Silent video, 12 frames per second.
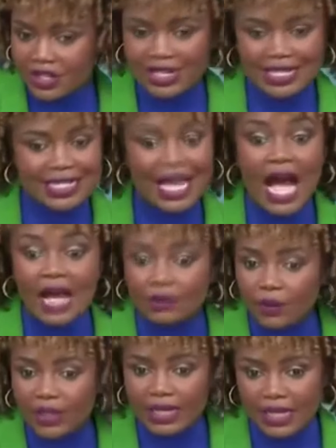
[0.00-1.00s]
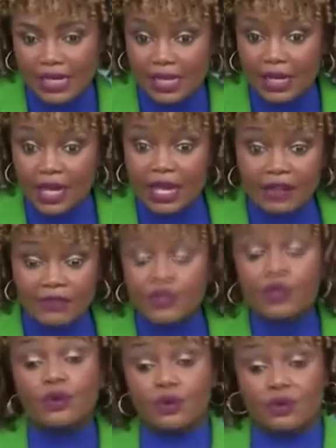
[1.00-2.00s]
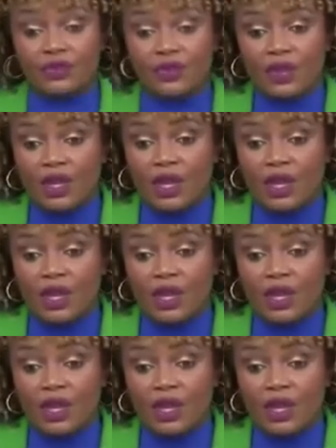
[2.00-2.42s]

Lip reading: That is not what he views.